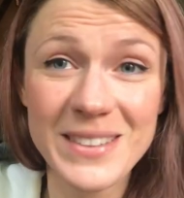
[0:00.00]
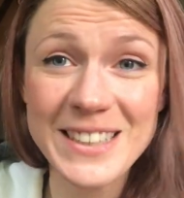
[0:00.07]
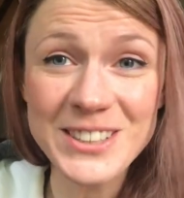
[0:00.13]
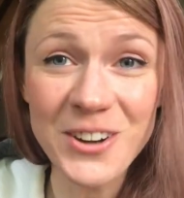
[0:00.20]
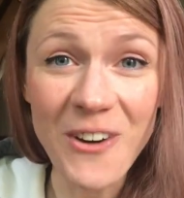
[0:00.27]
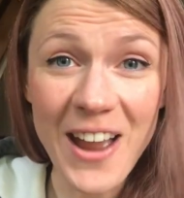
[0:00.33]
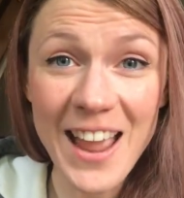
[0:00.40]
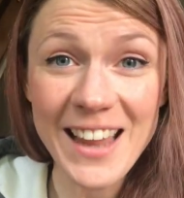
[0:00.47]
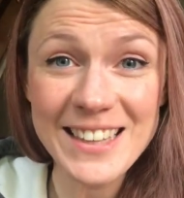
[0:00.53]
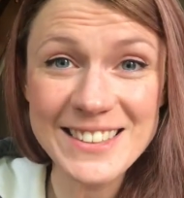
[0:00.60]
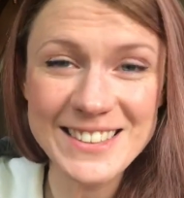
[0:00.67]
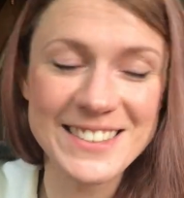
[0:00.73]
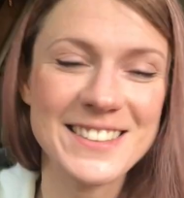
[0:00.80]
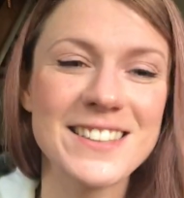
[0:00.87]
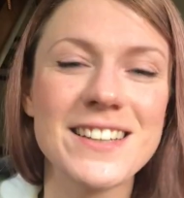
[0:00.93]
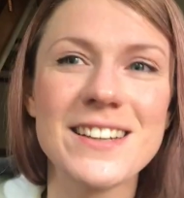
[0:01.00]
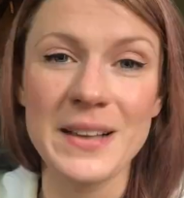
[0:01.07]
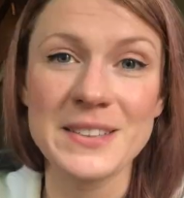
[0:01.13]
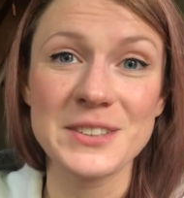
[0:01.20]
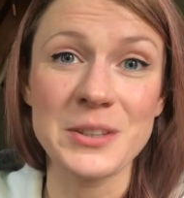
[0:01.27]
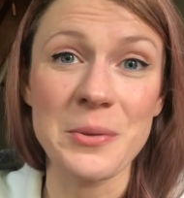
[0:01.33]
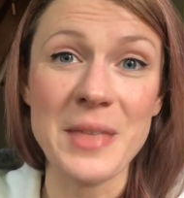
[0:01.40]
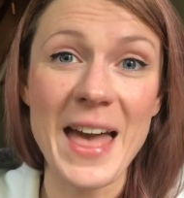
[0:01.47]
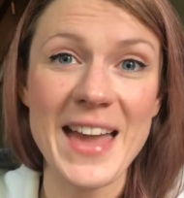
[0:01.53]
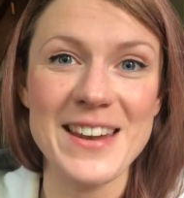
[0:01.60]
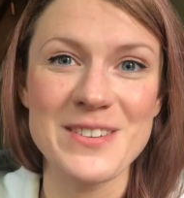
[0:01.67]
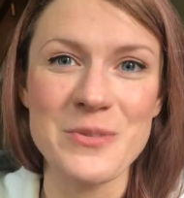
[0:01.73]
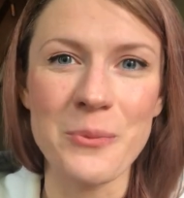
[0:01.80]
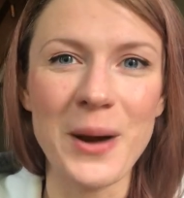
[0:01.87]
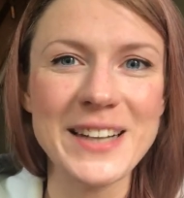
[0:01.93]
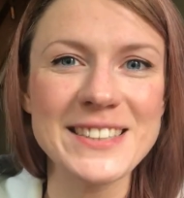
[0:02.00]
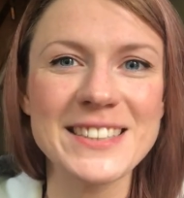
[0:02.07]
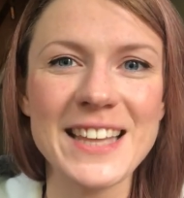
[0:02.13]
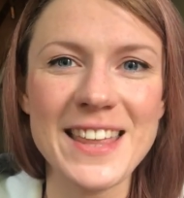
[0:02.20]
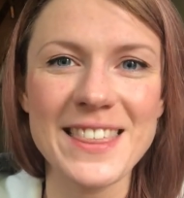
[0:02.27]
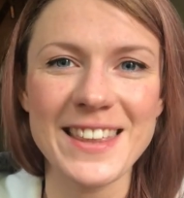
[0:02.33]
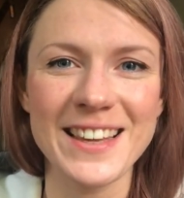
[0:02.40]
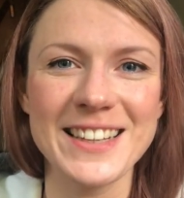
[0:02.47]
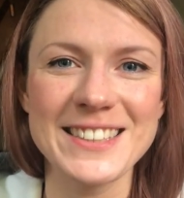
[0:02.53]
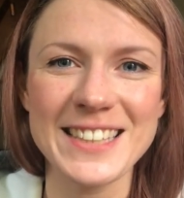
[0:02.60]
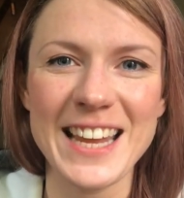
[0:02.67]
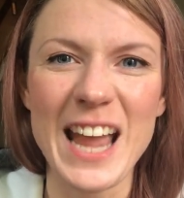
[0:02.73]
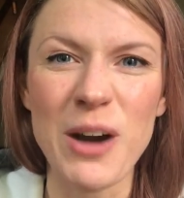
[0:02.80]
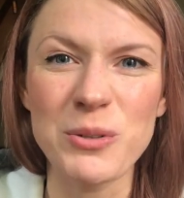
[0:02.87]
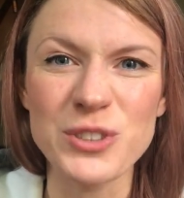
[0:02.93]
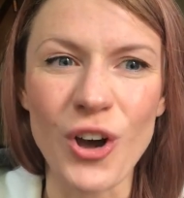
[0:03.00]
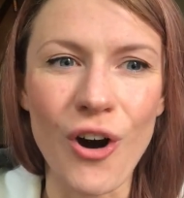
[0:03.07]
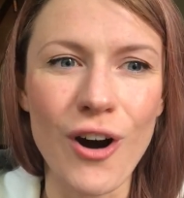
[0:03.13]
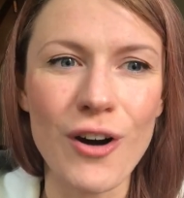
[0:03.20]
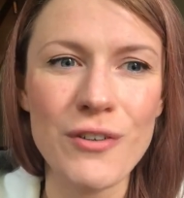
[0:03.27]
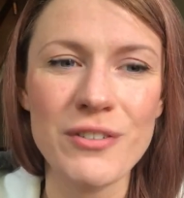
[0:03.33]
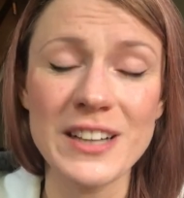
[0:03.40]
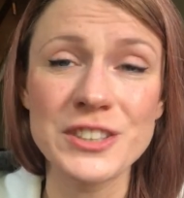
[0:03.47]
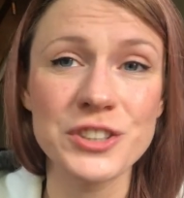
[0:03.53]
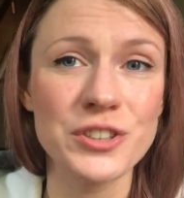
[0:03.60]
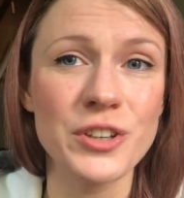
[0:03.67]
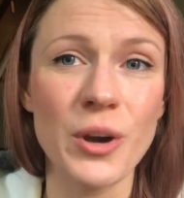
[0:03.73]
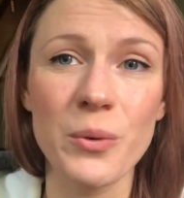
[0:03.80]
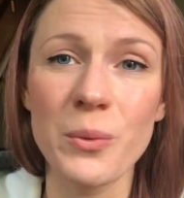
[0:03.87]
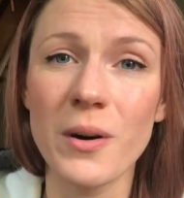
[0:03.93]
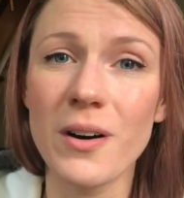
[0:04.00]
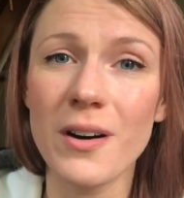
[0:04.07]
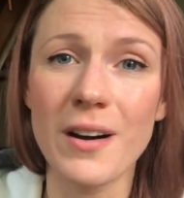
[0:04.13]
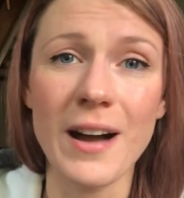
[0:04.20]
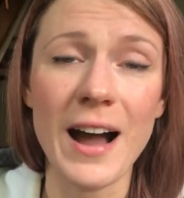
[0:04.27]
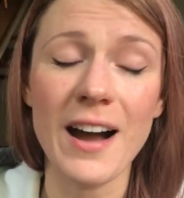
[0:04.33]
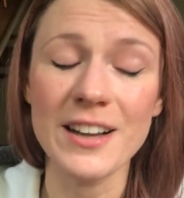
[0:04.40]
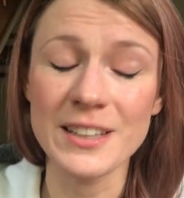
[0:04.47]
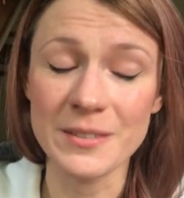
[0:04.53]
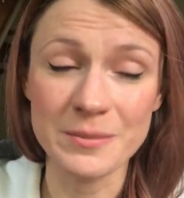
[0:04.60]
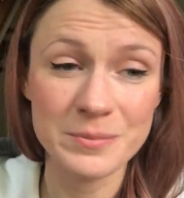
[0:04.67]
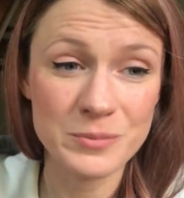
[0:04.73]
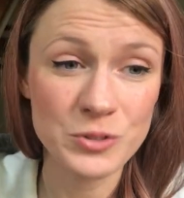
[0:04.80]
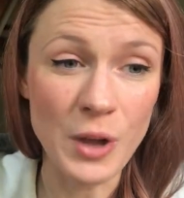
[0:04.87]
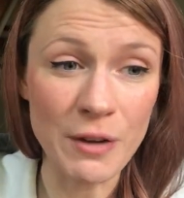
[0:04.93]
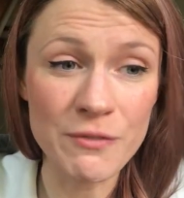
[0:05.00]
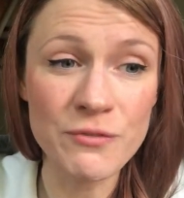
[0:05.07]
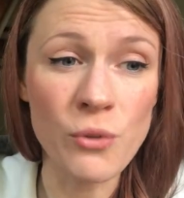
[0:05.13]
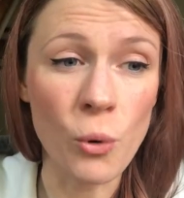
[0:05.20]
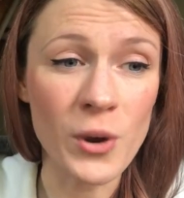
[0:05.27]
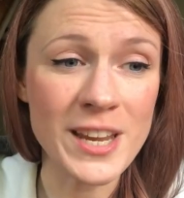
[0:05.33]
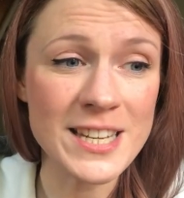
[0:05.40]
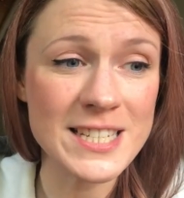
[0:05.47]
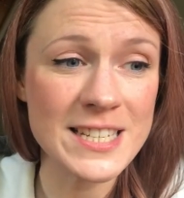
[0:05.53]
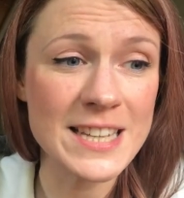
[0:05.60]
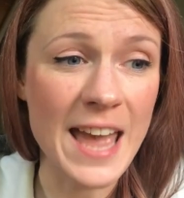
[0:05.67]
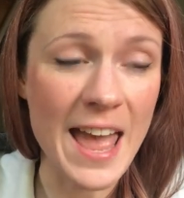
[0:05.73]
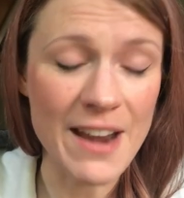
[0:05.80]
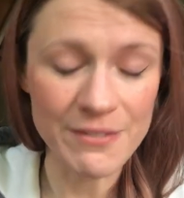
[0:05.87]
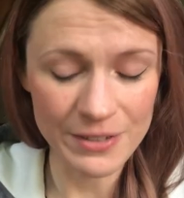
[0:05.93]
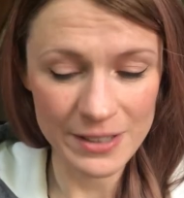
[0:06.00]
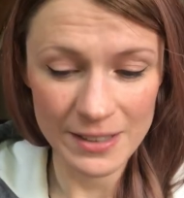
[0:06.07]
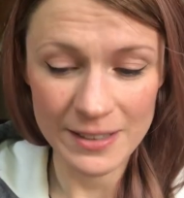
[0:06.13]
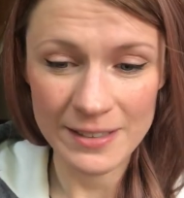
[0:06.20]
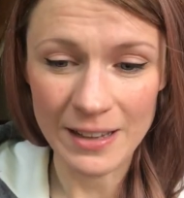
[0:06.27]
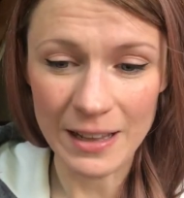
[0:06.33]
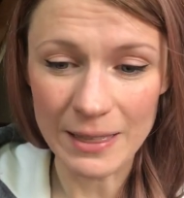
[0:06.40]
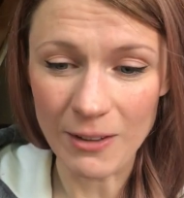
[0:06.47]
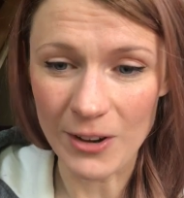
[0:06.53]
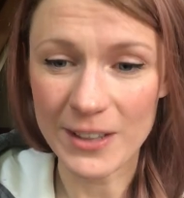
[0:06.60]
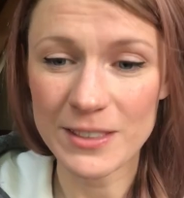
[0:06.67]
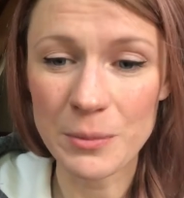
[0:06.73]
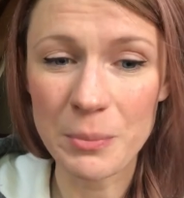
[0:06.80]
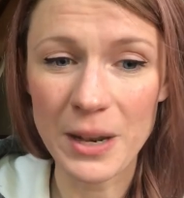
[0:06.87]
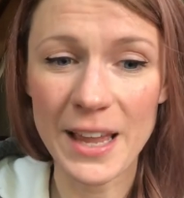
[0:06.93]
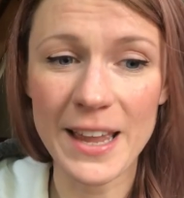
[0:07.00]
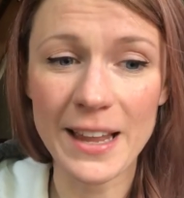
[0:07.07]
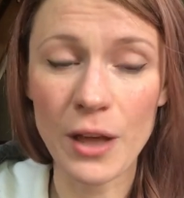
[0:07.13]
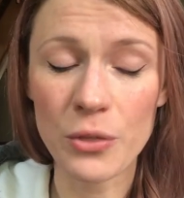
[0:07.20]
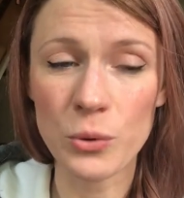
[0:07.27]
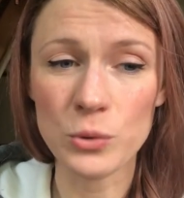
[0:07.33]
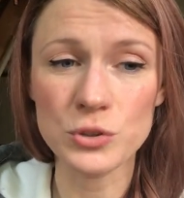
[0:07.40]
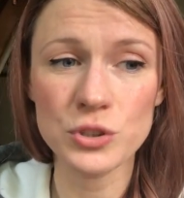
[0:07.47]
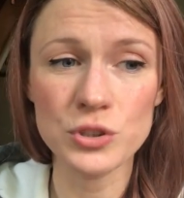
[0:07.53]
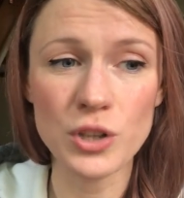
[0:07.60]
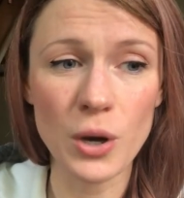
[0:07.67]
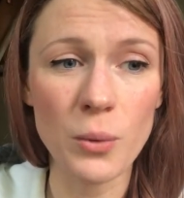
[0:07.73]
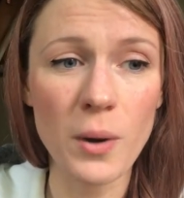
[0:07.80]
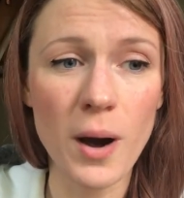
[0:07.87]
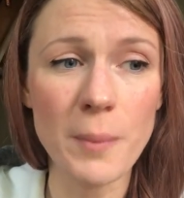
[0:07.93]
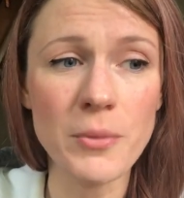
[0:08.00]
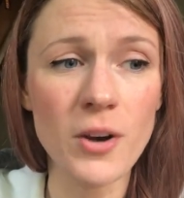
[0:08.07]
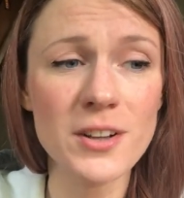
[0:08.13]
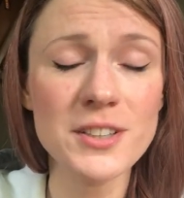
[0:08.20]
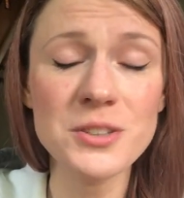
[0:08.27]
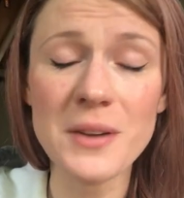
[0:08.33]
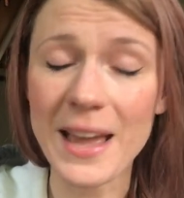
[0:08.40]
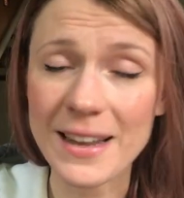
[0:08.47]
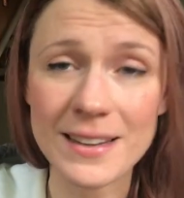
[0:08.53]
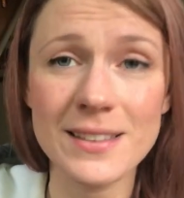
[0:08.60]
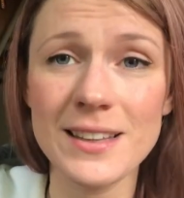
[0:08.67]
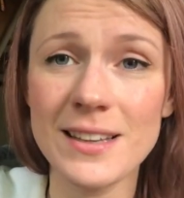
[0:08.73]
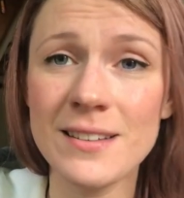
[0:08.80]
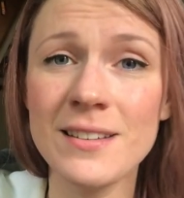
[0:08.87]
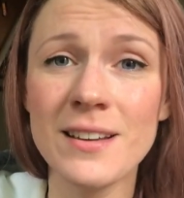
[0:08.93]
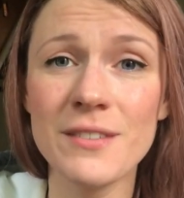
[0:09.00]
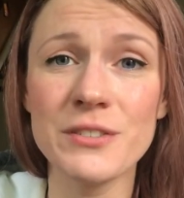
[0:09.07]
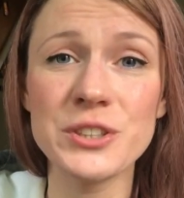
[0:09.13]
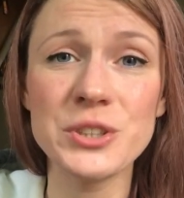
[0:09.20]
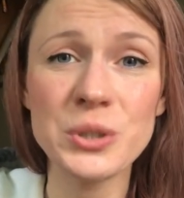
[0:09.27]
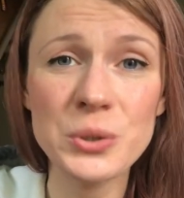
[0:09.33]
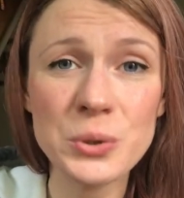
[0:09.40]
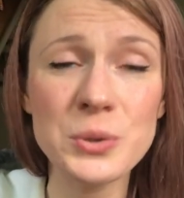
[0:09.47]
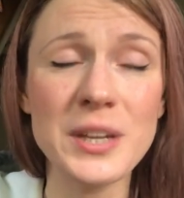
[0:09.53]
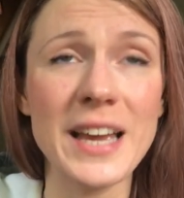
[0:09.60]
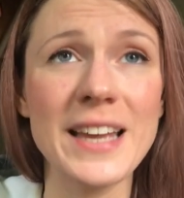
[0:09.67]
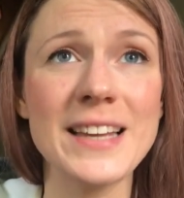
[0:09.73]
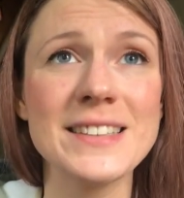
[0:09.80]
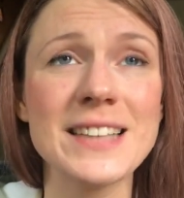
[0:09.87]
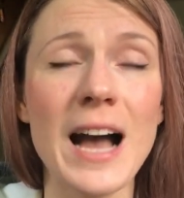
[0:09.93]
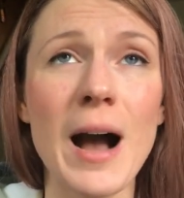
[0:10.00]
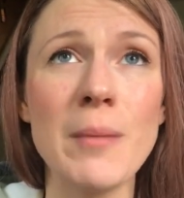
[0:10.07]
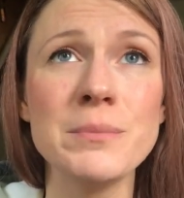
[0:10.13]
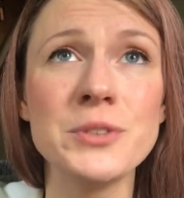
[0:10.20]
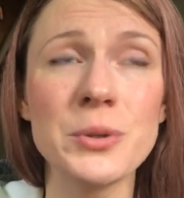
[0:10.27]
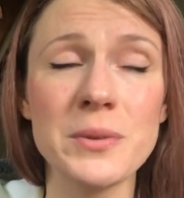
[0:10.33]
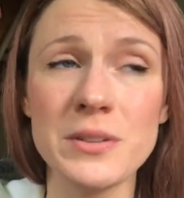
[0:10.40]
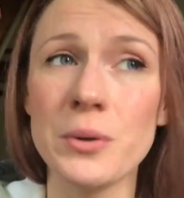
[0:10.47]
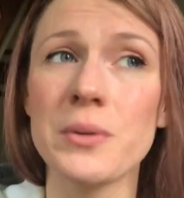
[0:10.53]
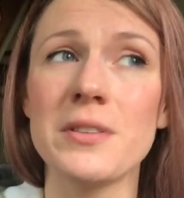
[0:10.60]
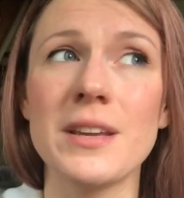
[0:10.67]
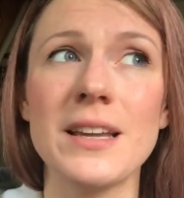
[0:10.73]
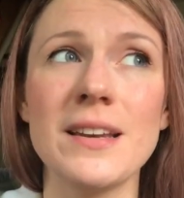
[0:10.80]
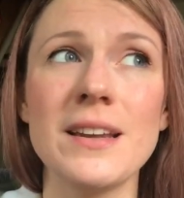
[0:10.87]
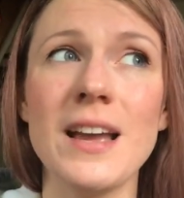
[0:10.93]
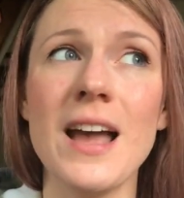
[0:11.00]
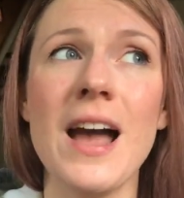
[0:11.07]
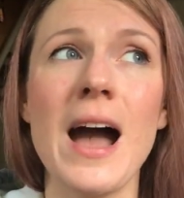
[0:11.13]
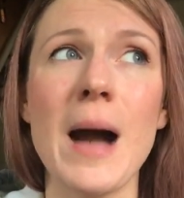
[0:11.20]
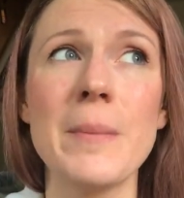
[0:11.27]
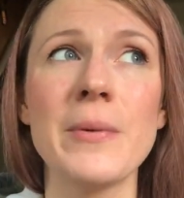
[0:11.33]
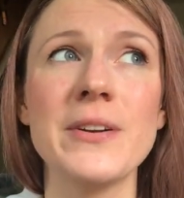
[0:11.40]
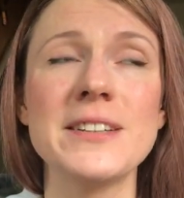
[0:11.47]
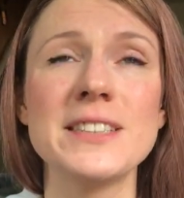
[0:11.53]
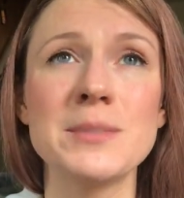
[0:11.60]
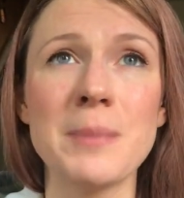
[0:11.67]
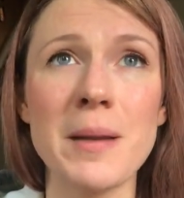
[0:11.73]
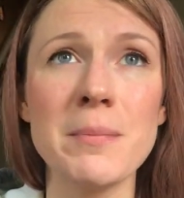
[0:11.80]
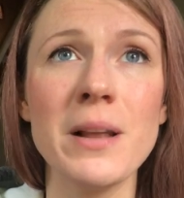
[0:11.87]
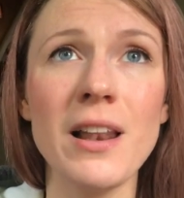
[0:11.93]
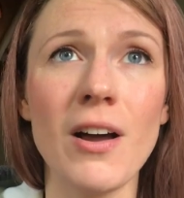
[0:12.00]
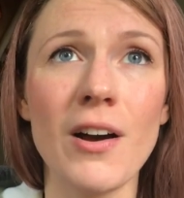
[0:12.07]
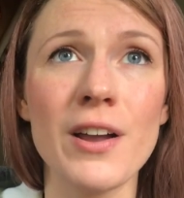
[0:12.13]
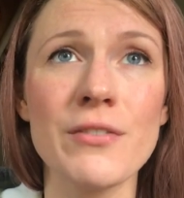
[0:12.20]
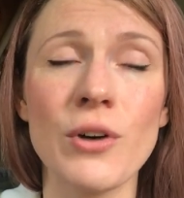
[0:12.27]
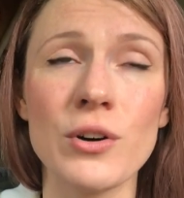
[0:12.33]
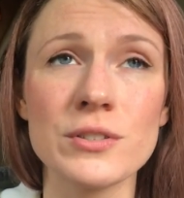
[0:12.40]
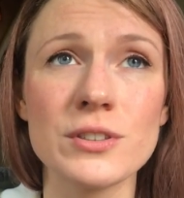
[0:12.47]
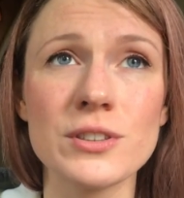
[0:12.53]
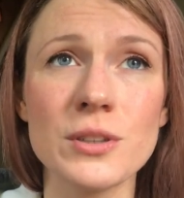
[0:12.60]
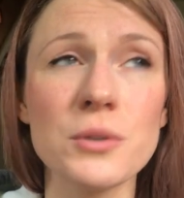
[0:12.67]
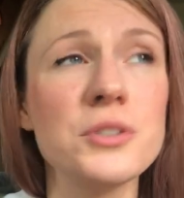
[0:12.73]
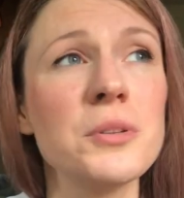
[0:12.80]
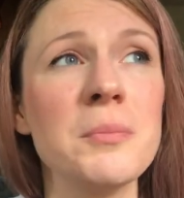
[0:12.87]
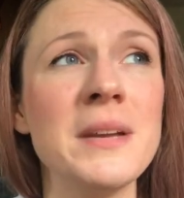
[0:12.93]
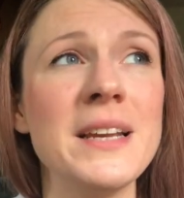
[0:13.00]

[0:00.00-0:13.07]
it's great so then wednesday thursday i was off and you know what i avoided everything like the plague i thought you know what i'm not going to do anything for two days i'm doing nothing i'm going to spend my life on social